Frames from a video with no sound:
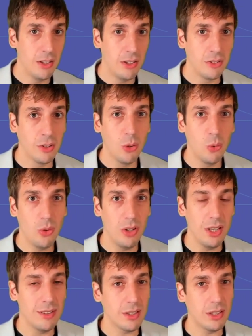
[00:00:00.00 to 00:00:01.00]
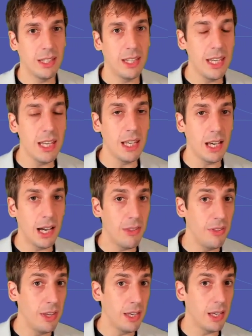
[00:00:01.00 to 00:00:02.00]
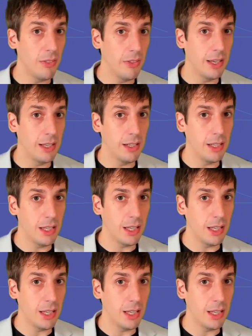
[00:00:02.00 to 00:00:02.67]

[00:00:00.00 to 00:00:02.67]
So it's key, I think, that